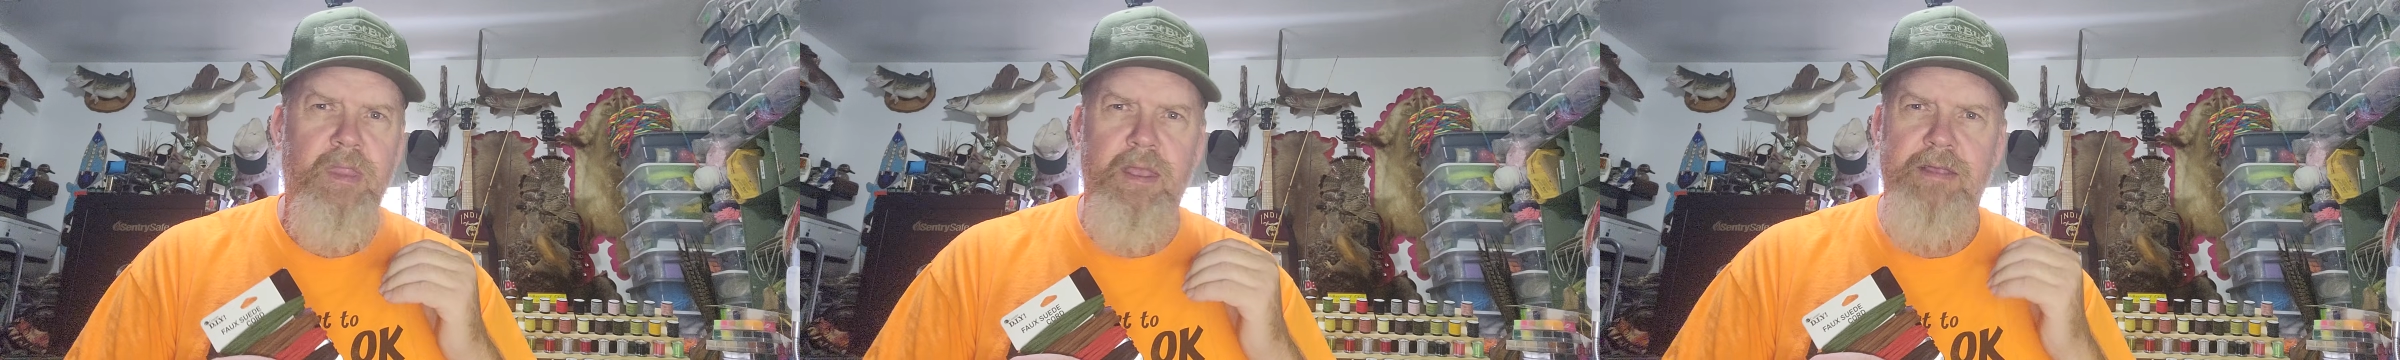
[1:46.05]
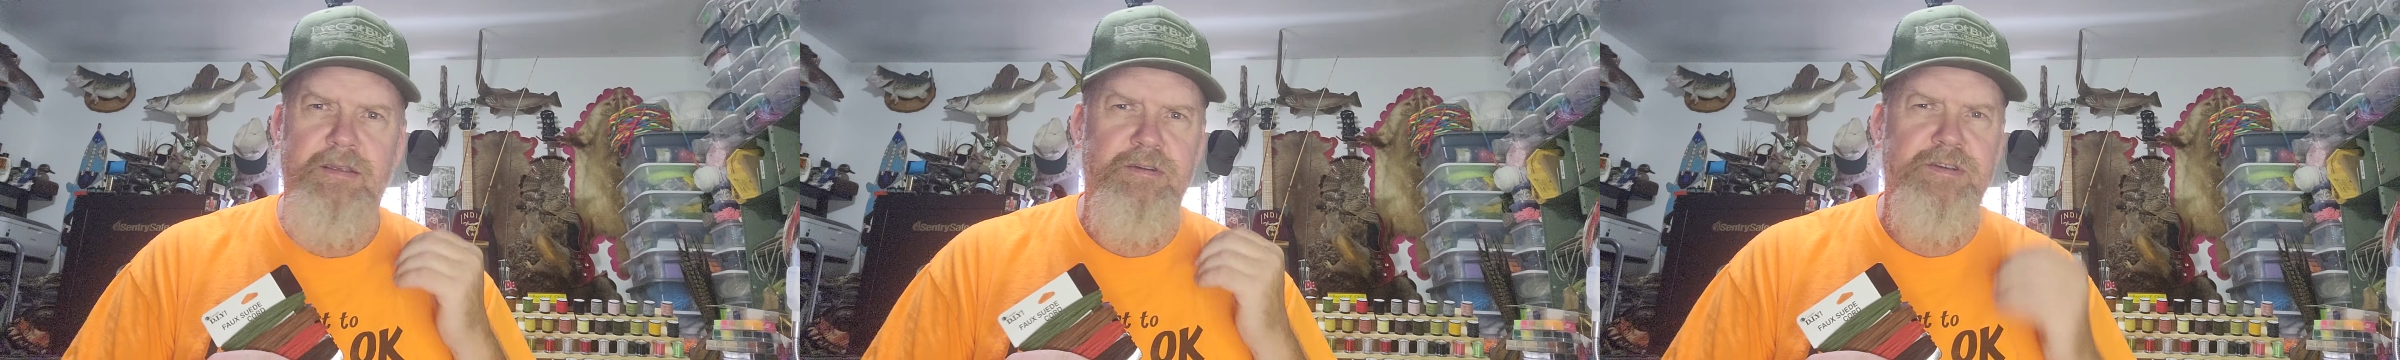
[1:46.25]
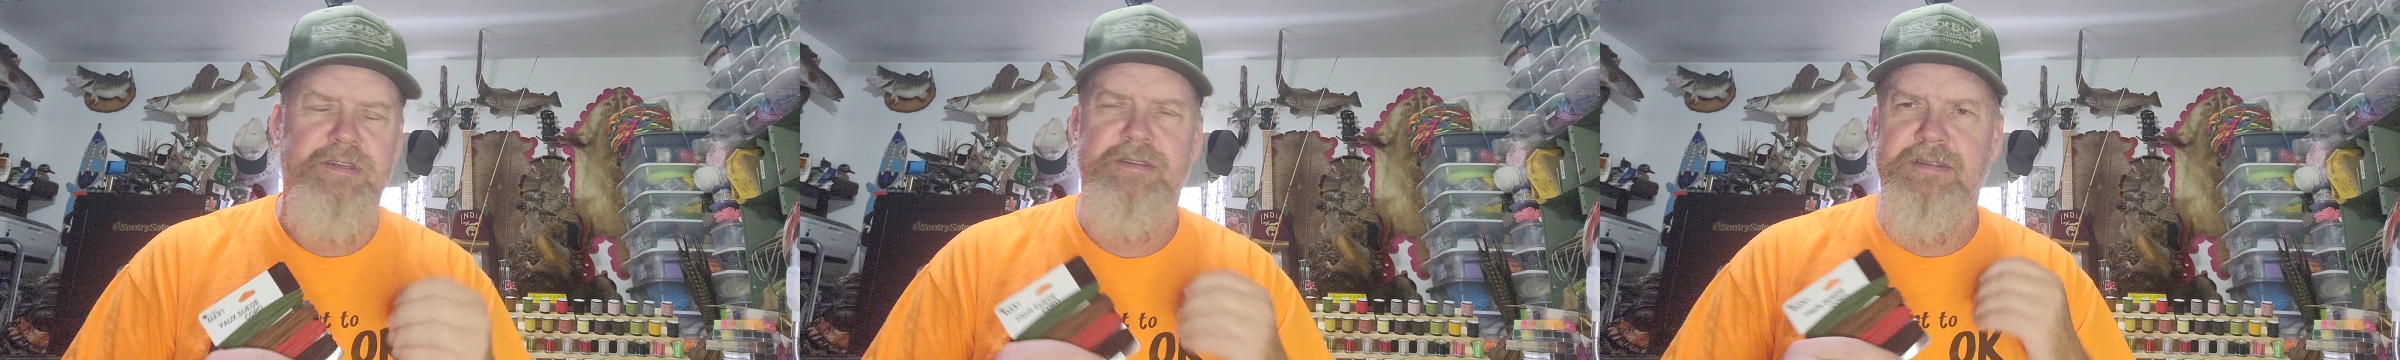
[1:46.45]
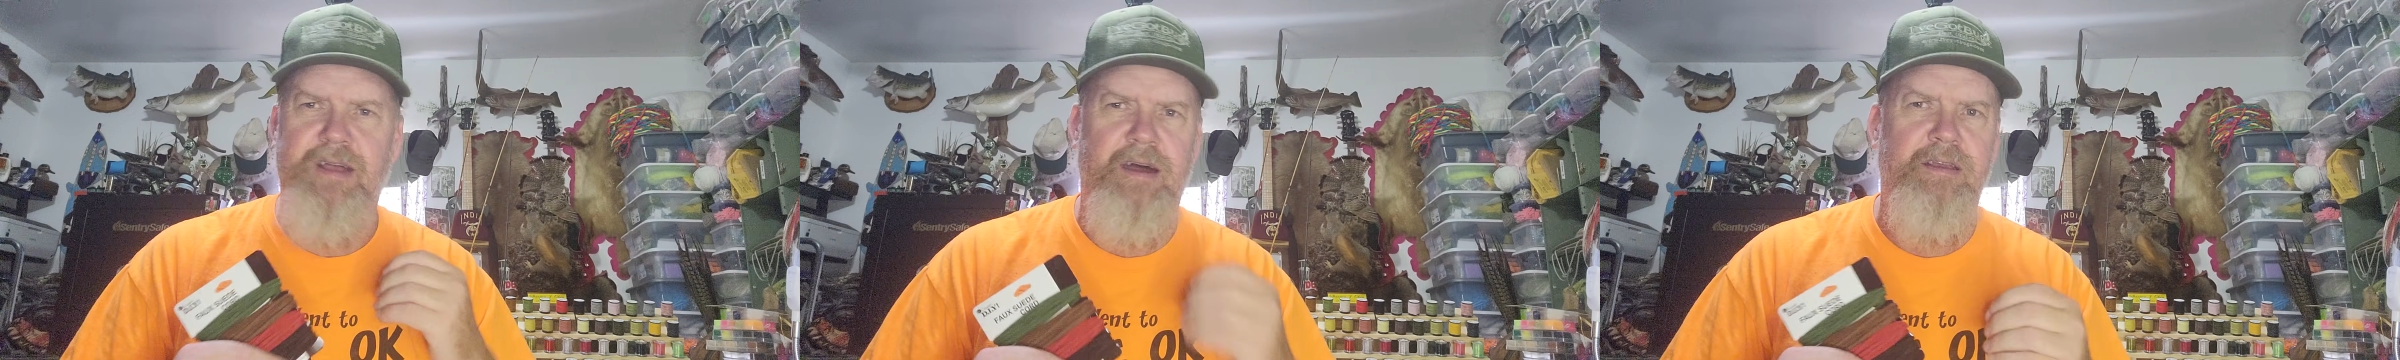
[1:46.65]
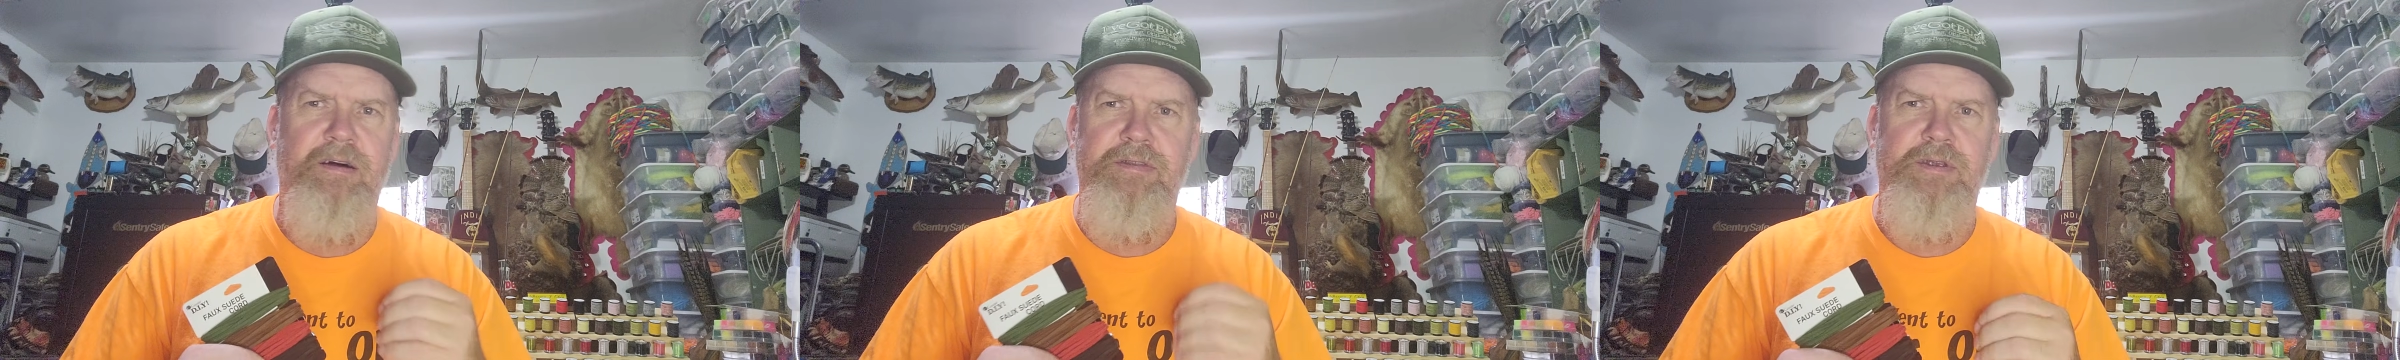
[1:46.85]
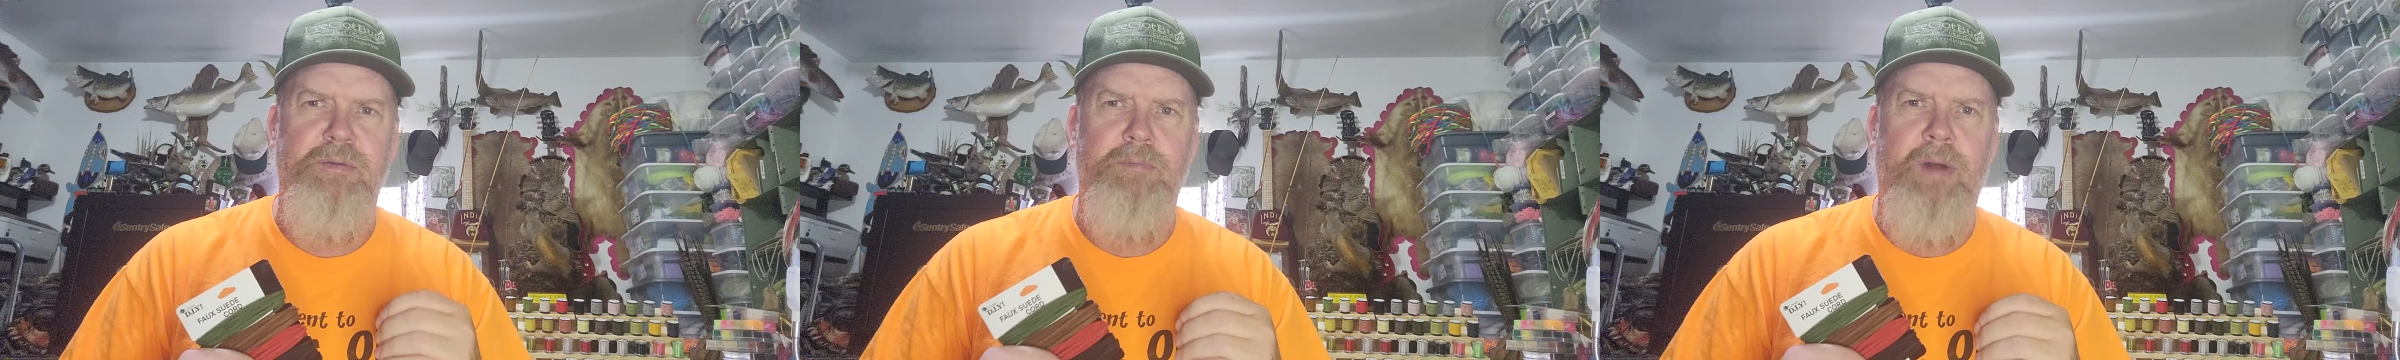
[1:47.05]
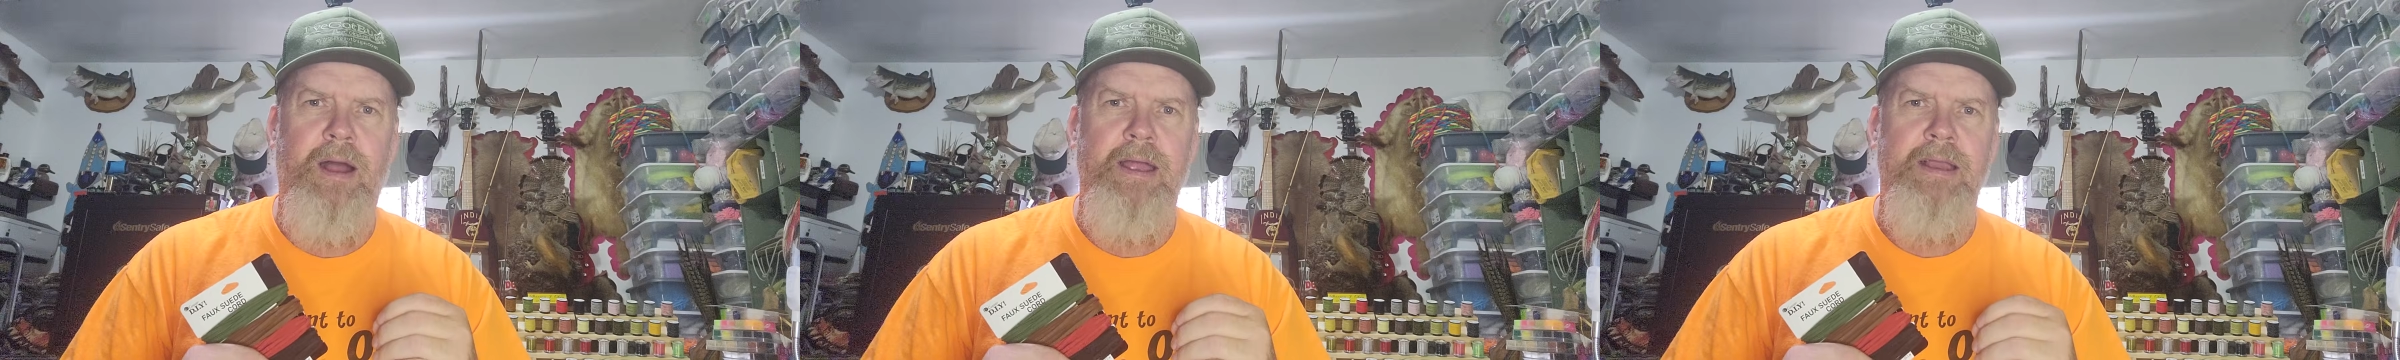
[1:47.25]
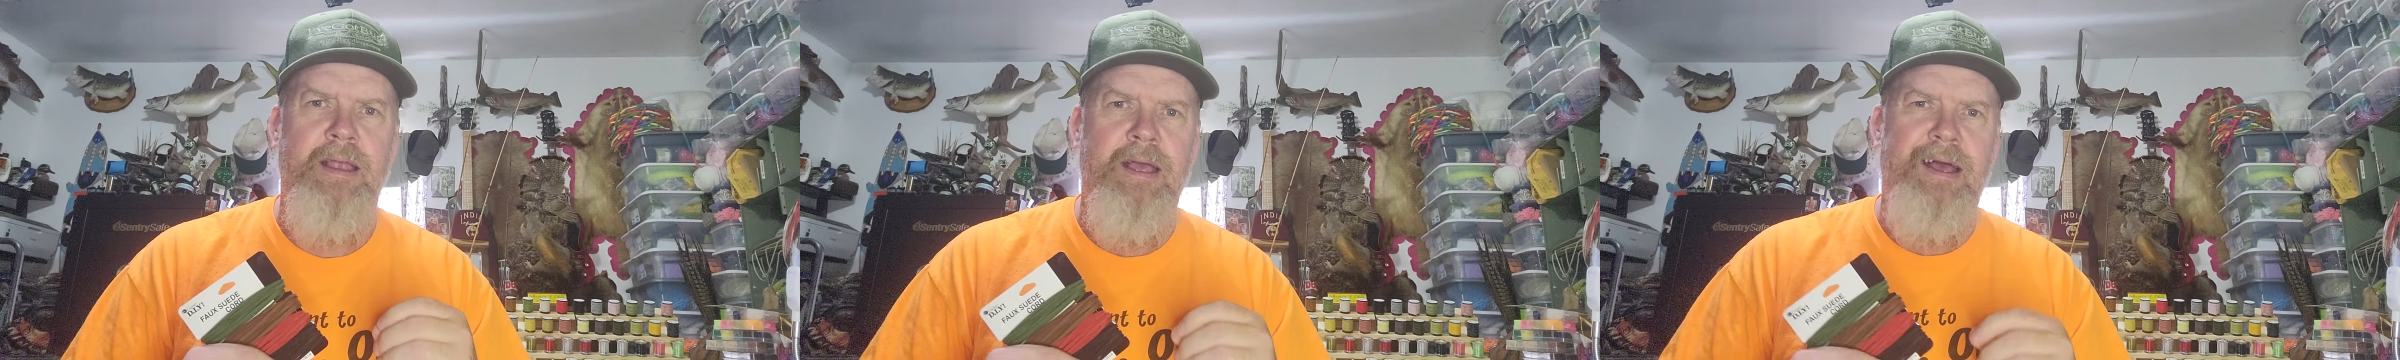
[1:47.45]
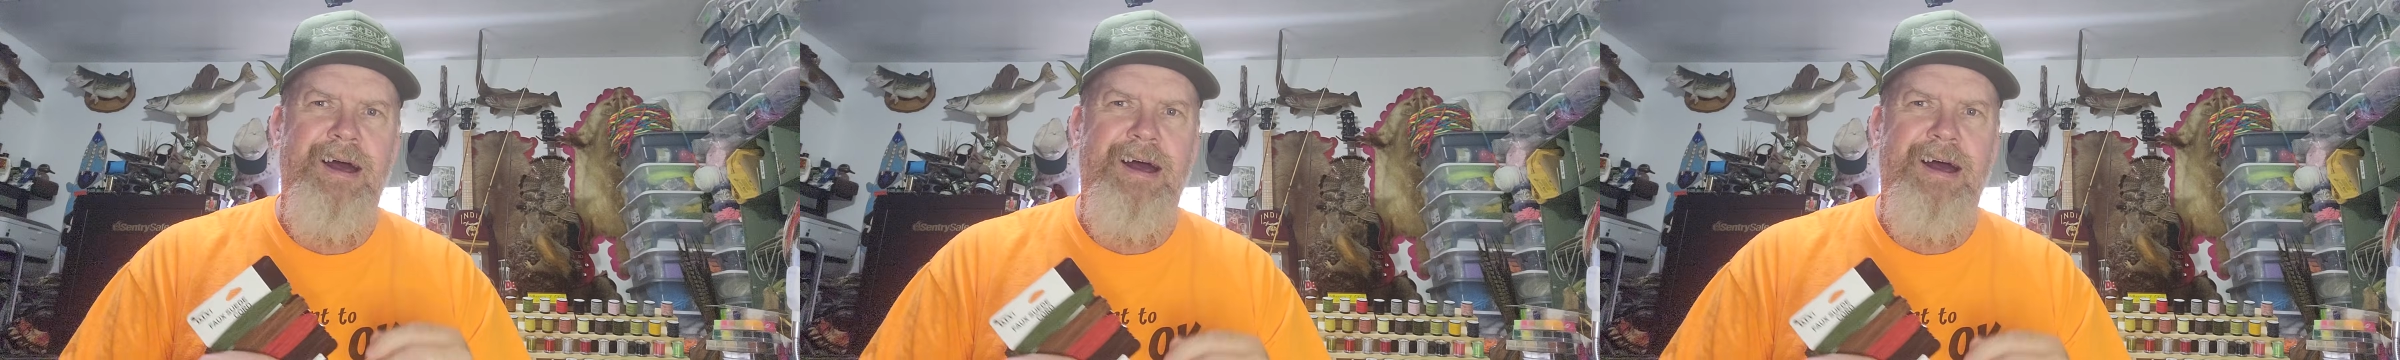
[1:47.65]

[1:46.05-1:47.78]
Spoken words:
and they're just not on their bite,